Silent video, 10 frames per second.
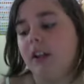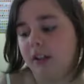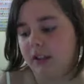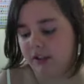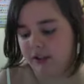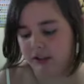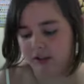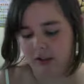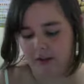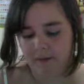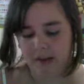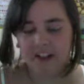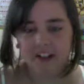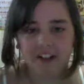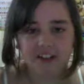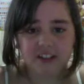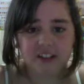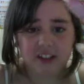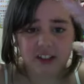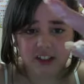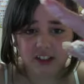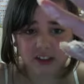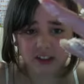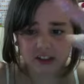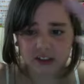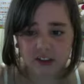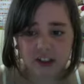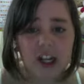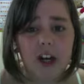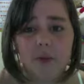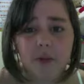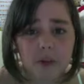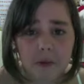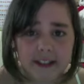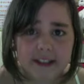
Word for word: and stuff like that. See, I don't know how I'm gonna press